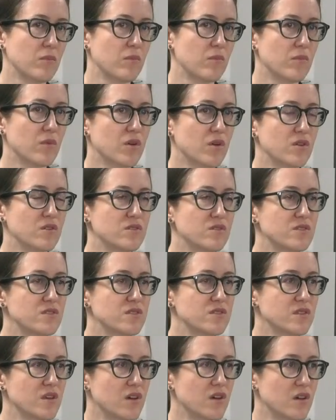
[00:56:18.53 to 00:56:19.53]

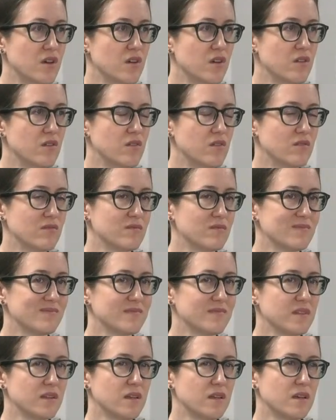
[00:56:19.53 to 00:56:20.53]
concern,
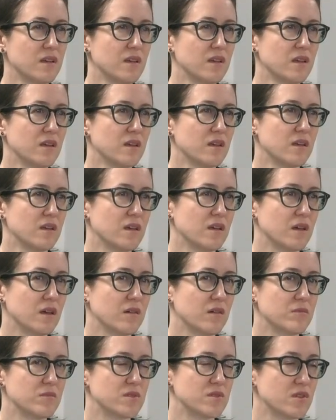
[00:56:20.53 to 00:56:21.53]

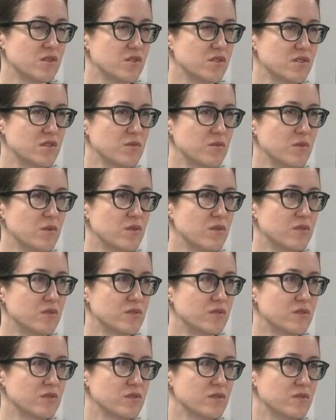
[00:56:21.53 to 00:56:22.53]
such as it
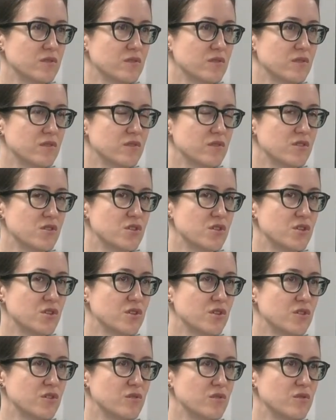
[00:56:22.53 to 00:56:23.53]
was,
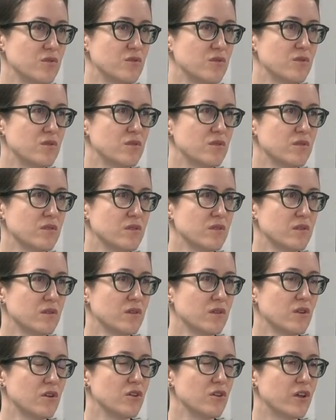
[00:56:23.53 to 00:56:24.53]
to
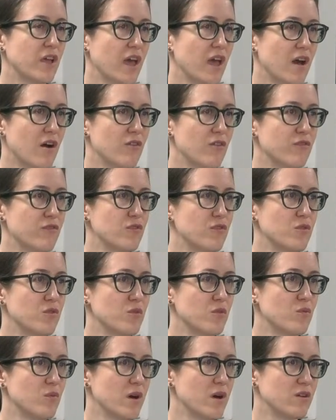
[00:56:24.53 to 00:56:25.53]
look out for the
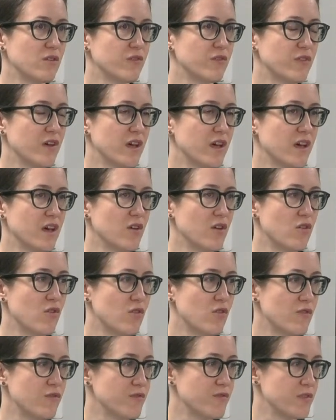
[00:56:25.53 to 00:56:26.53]
welfare
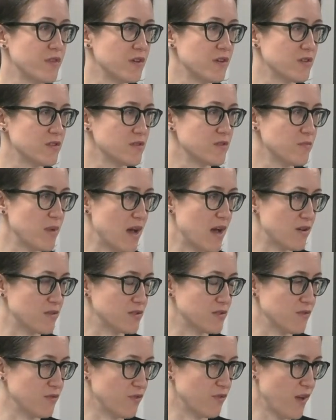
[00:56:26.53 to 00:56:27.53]
of the spouse
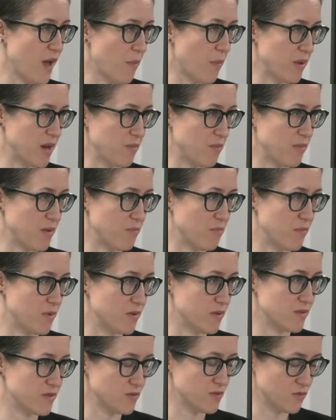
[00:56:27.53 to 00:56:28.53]
and family
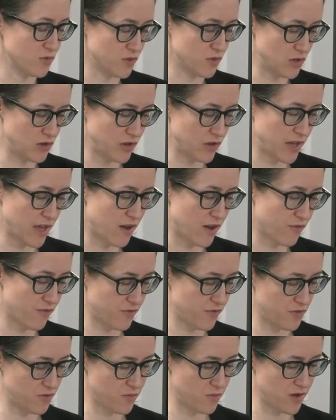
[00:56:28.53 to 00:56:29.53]
members, or to look out for
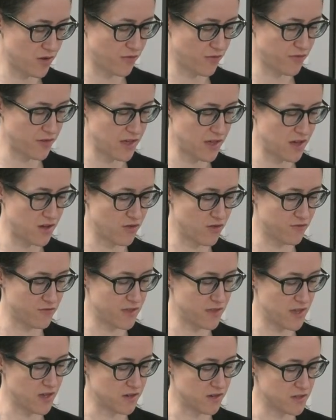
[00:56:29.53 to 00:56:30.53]
the welfare of
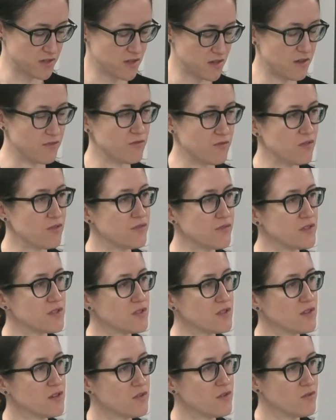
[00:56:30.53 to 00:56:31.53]
the undercover
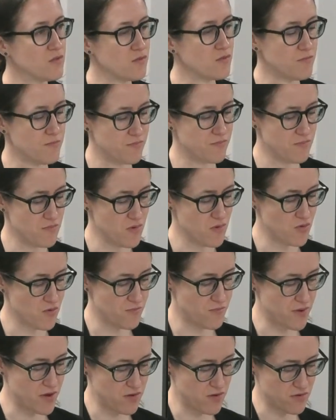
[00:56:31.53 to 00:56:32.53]
officer, or
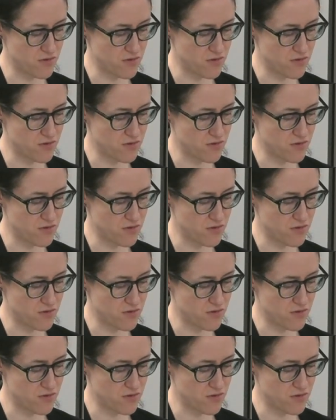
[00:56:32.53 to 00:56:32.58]
both?